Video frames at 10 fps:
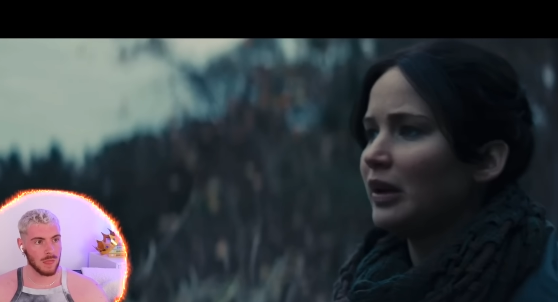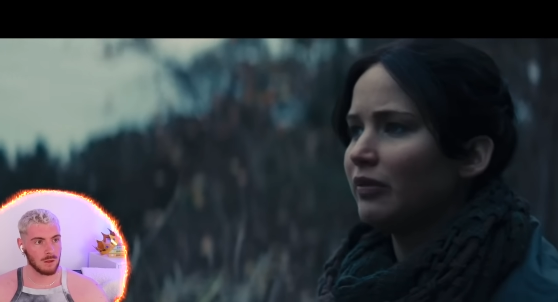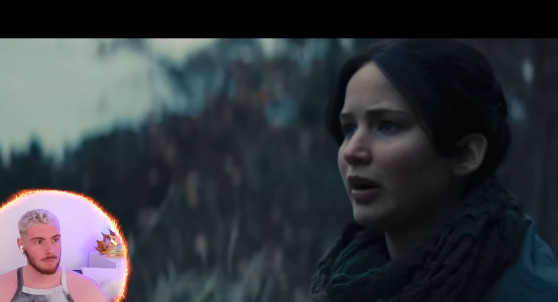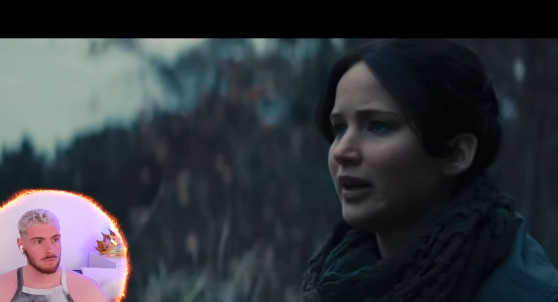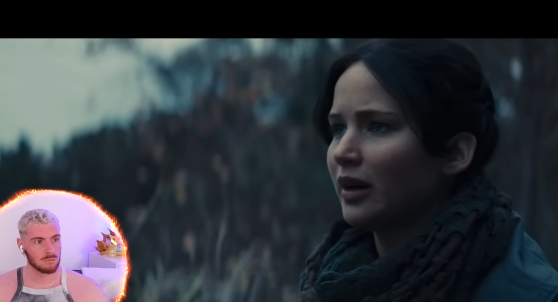Speaker 1: We
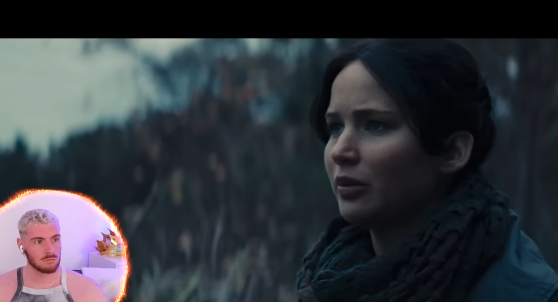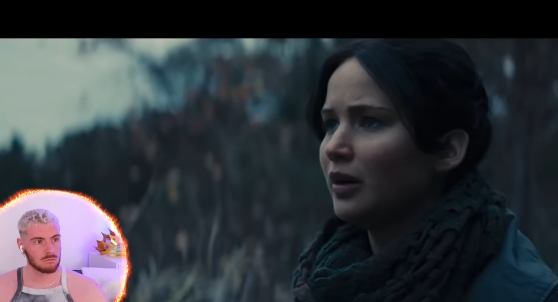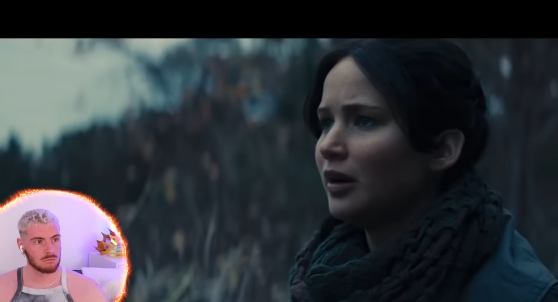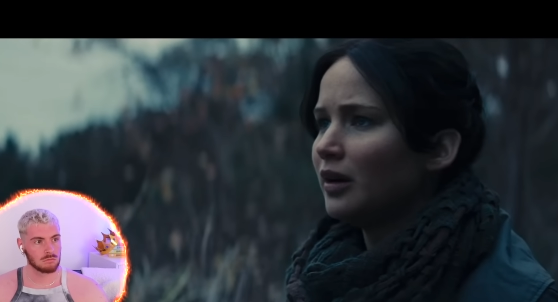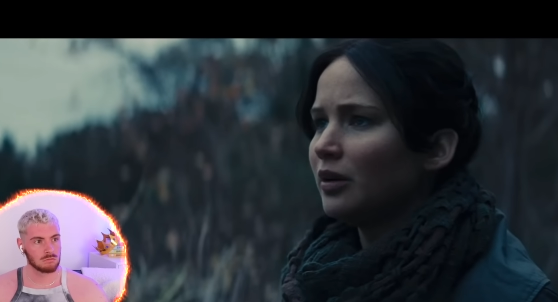leave right now.
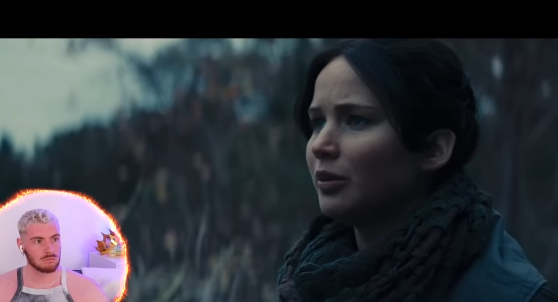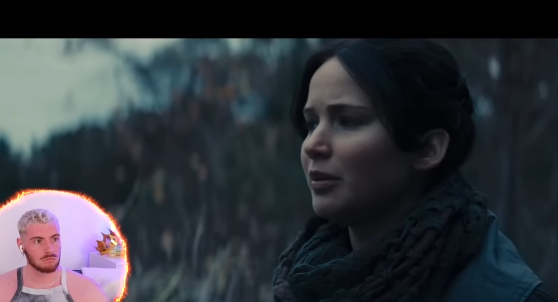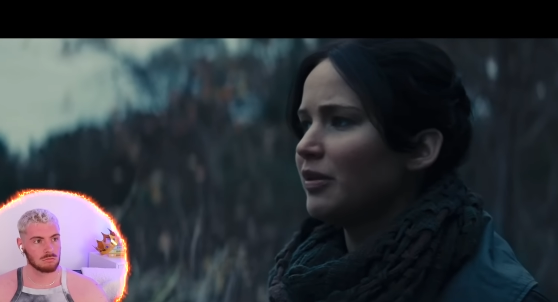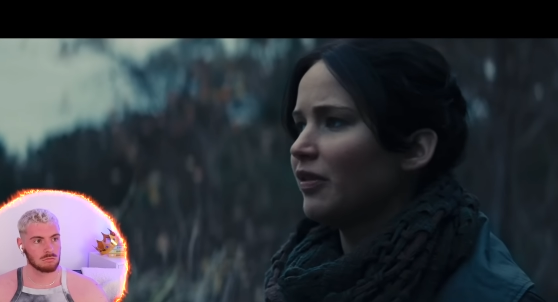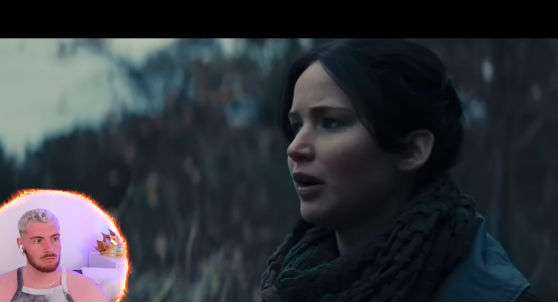We're
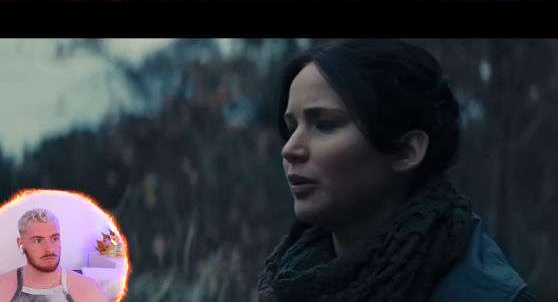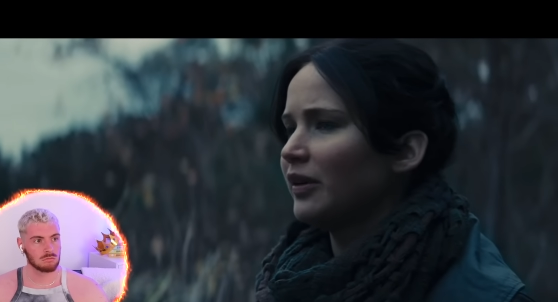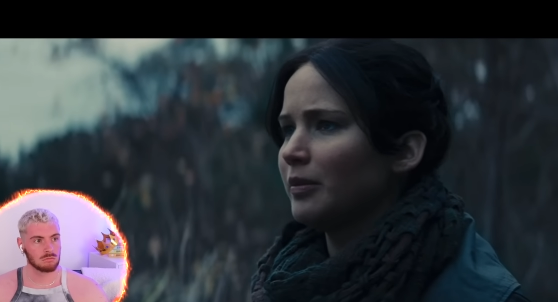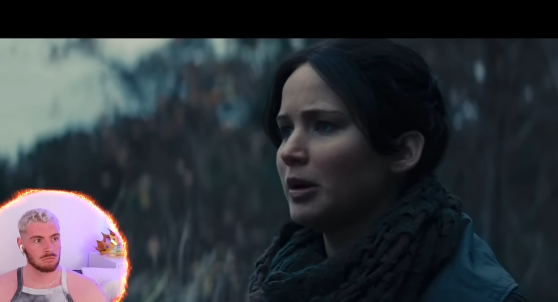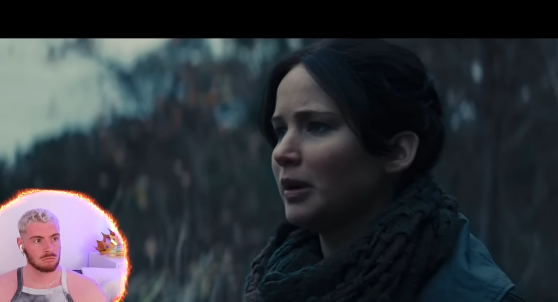gonna be far away
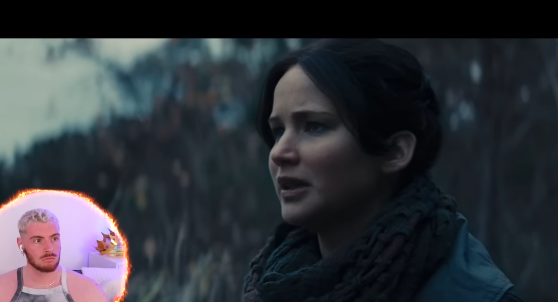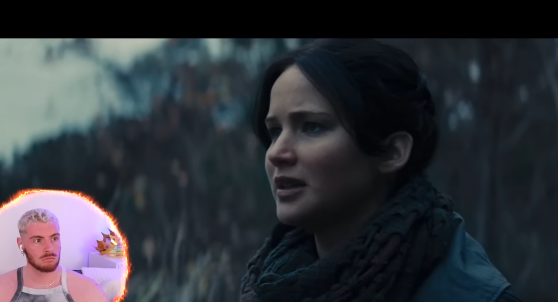from here by